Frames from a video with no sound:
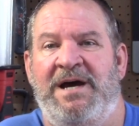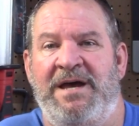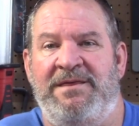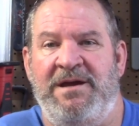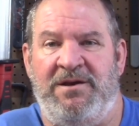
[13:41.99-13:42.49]

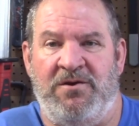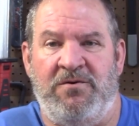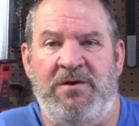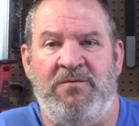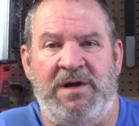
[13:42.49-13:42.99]
I think
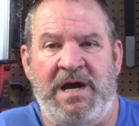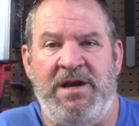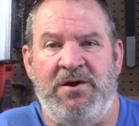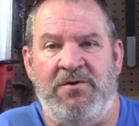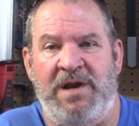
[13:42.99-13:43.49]
knowing what I
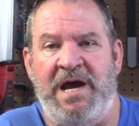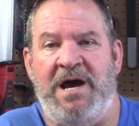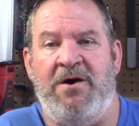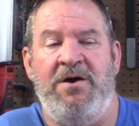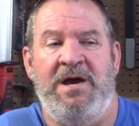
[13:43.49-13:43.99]
know
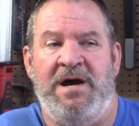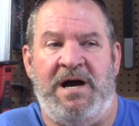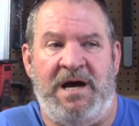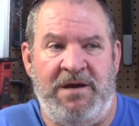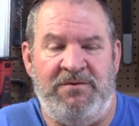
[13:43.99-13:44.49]
now,
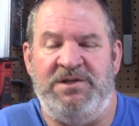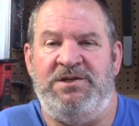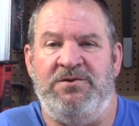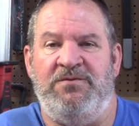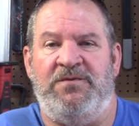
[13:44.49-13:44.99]
I would
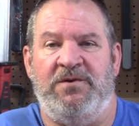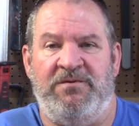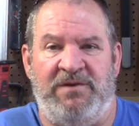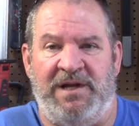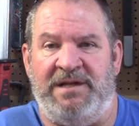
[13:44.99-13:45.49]
shoot for
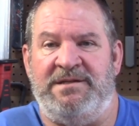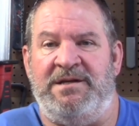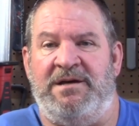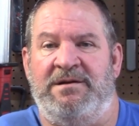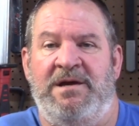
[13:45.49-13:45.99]
a
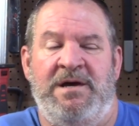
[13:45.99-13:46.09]
Valencia.